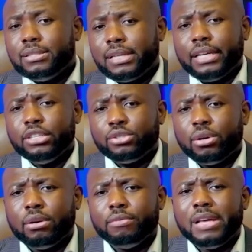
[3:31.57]
Taking
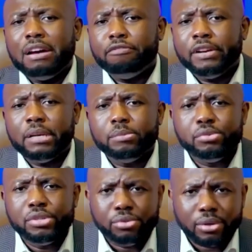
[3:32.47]
stock of the available
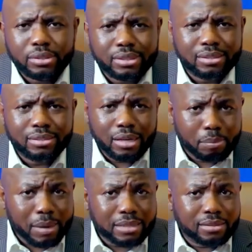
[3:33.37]
resources, the
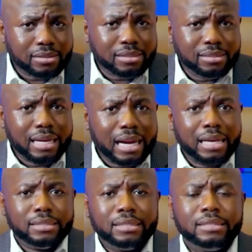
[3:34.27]
capacities and
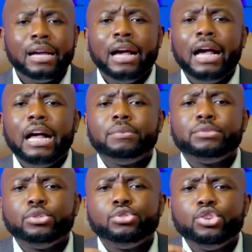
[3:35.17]
assets helps
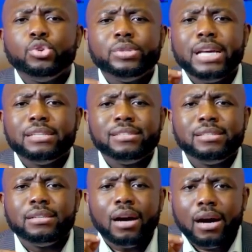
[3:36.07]
you to know the
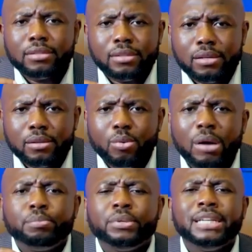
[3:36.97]
existing arsenal while
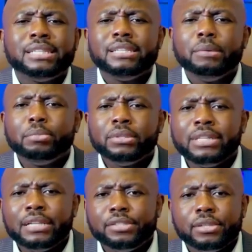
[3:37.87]
projecting the
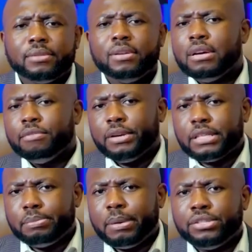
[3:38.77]
potential for
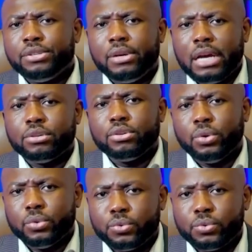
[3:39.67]
expansion and growth.